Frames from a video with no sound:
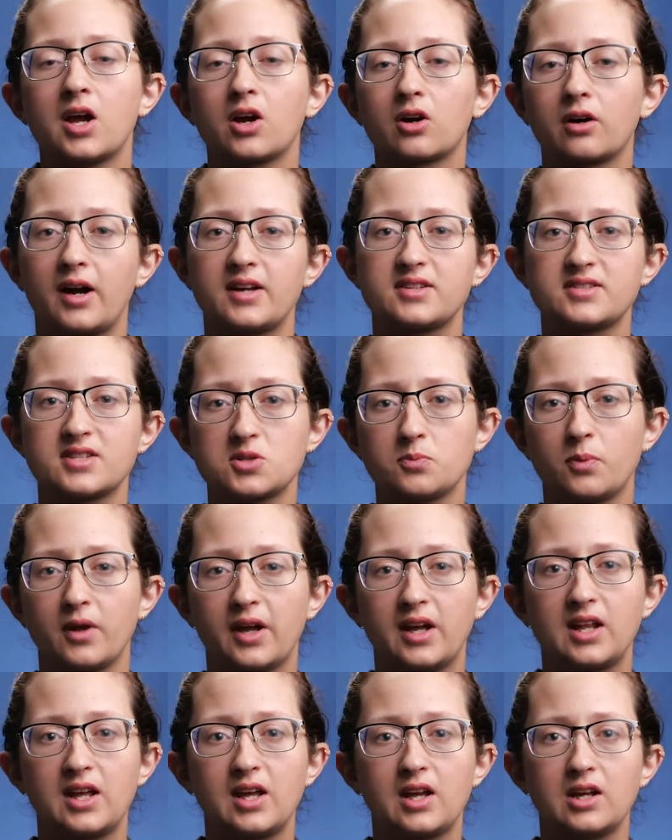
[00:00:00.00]
Crisis
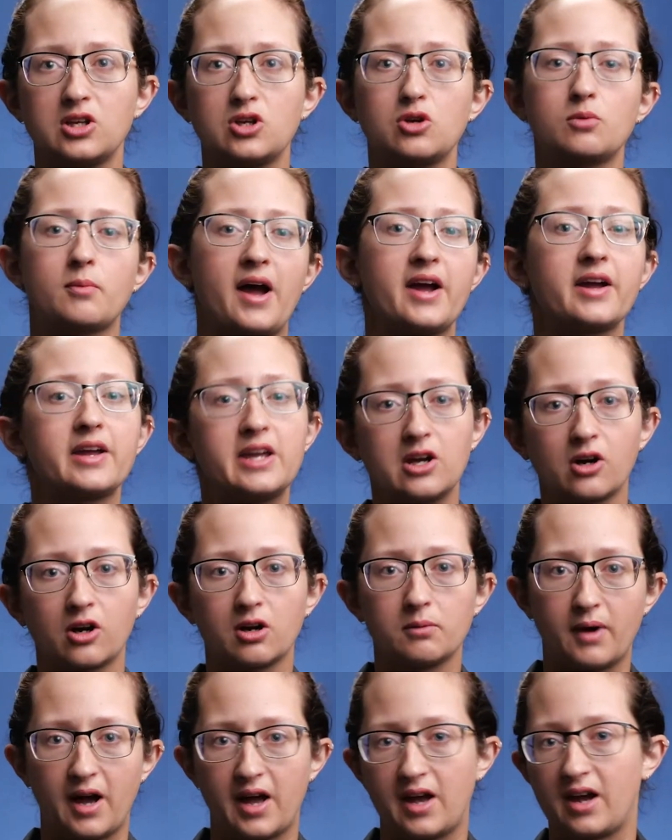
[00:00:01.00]
planning, you might hear
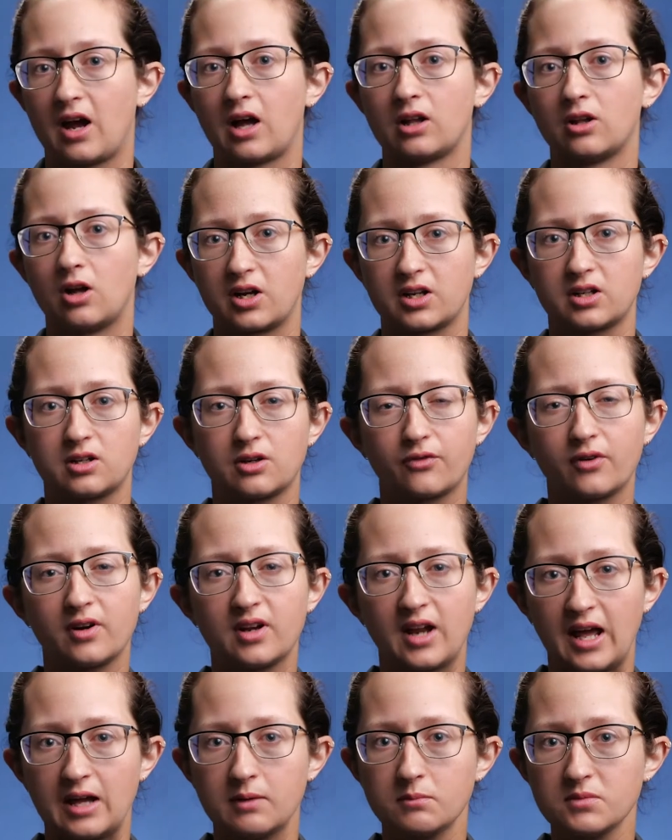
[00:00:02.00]
it by a lot of different
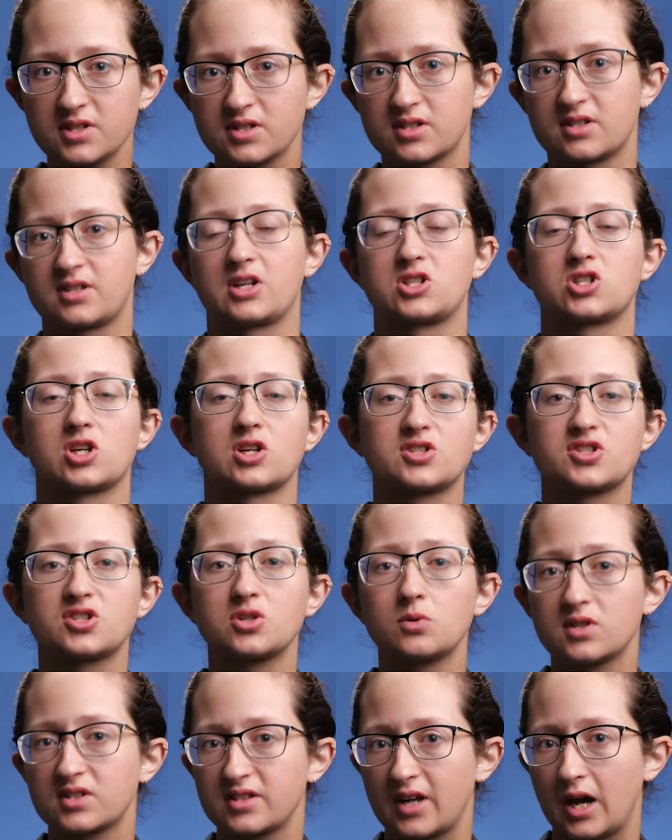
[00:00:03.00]
names, such as
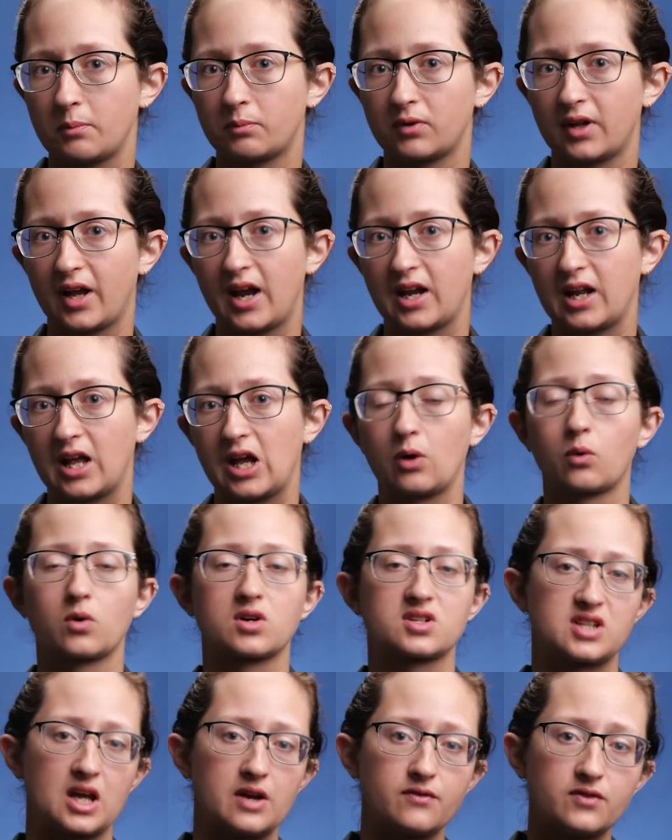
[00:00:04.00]
suicide planning
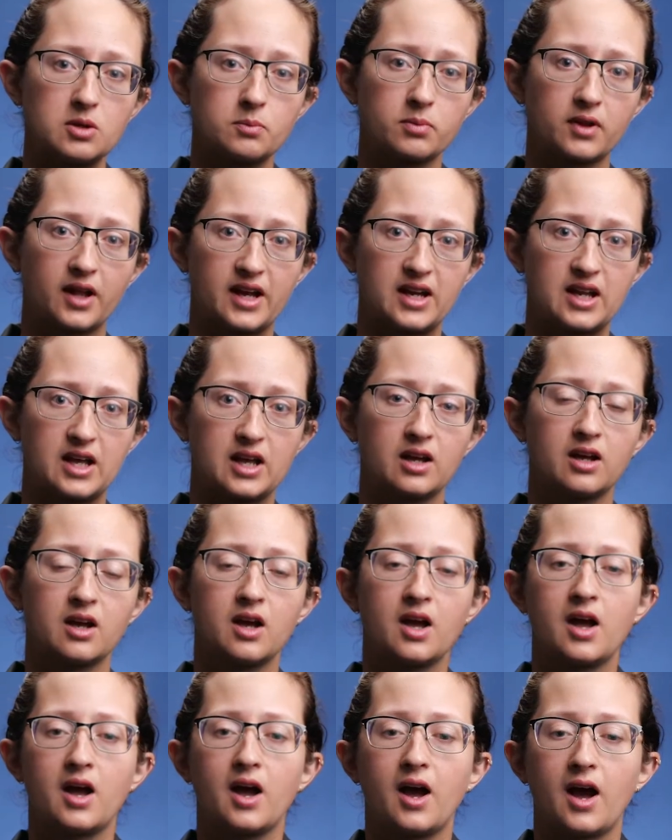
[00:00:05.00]
or safety planning,
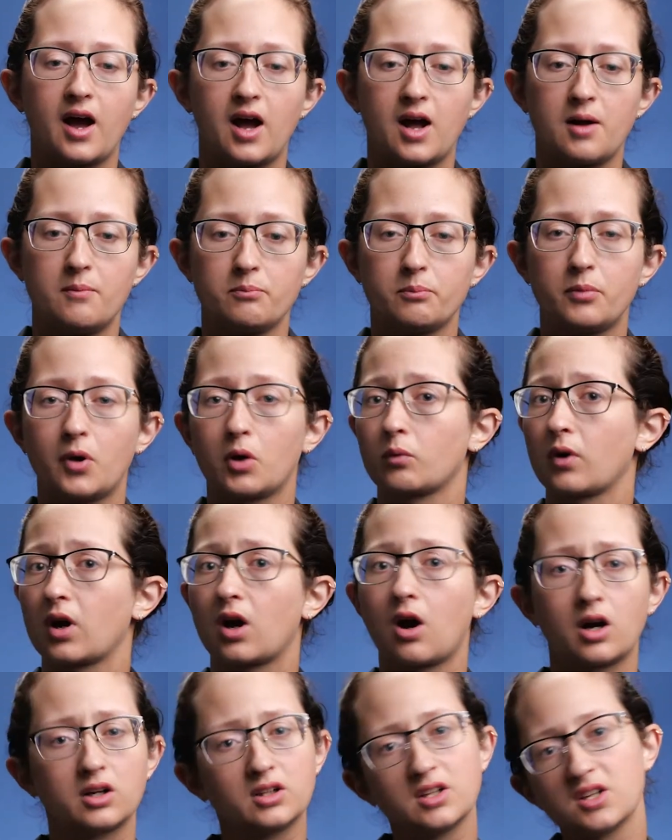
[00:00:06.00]
but
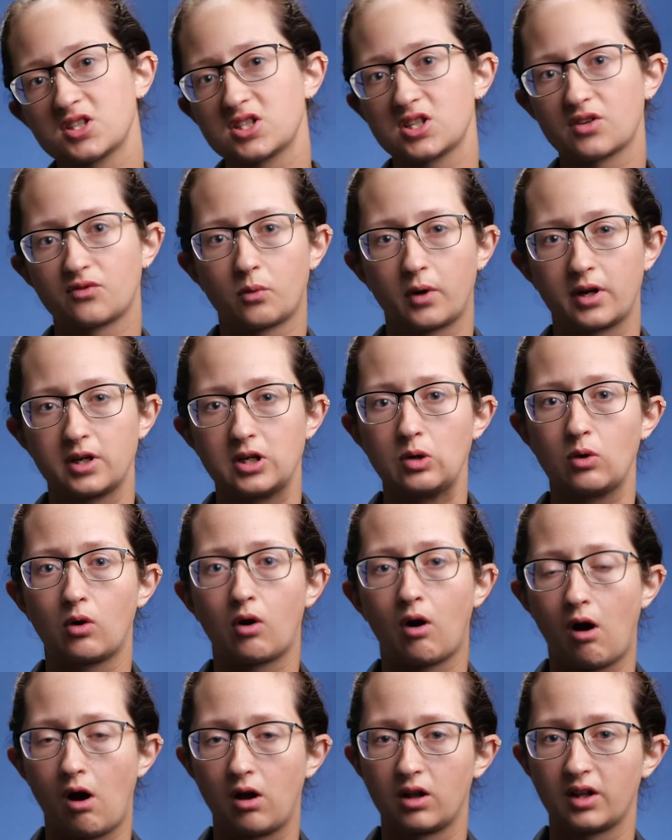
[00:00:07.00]
regardless of what you
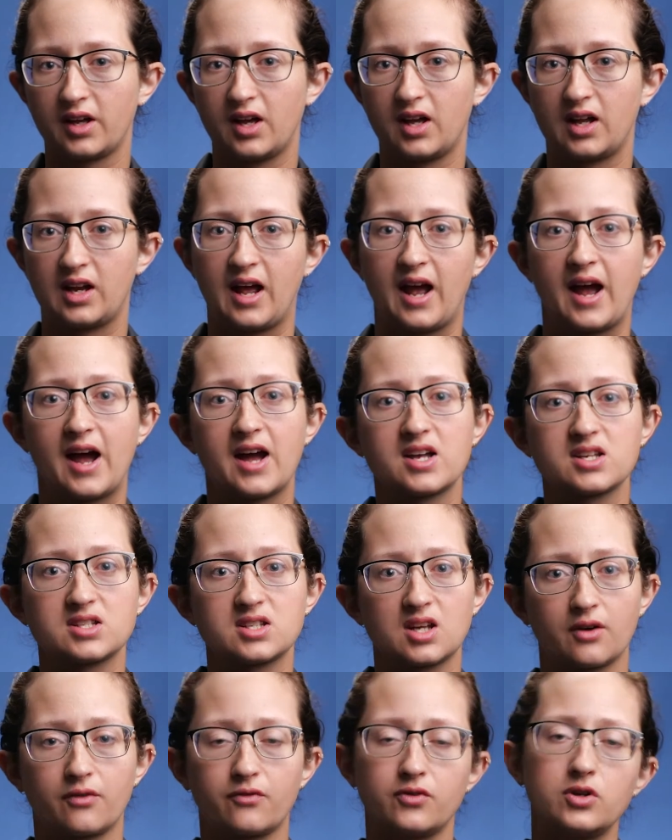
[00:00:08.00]
call it, it has
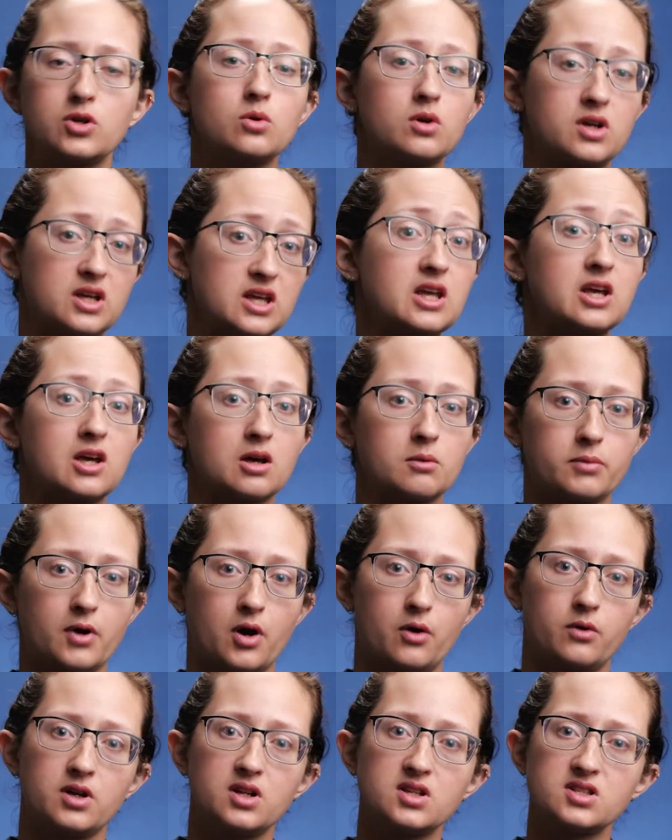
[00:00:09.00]
a few key
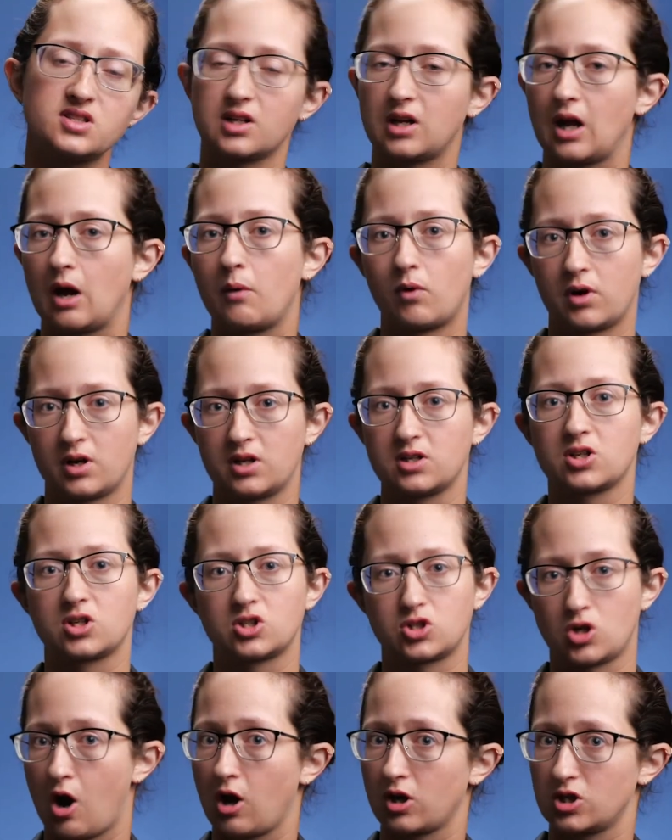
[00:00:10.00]
components that I wanted to
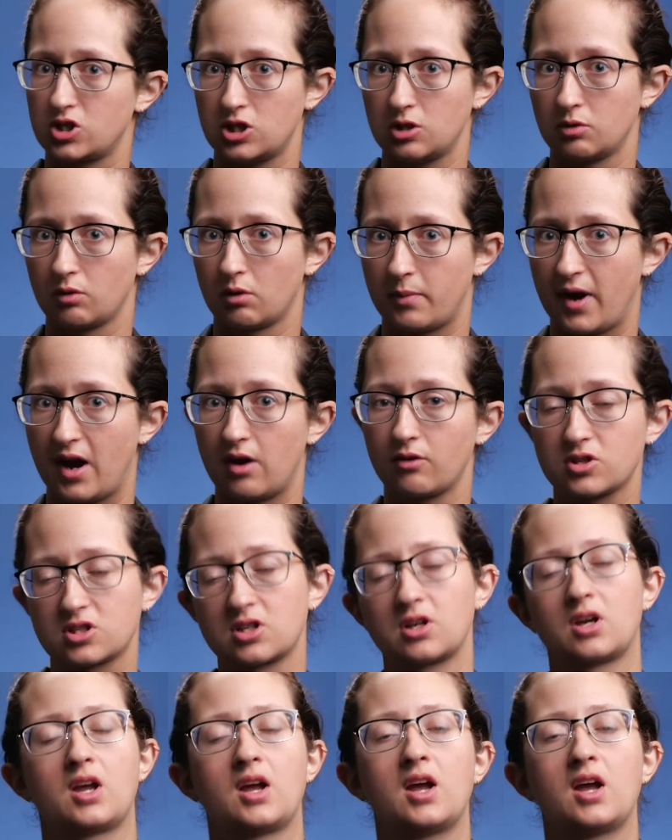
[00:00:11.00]
talk to you about.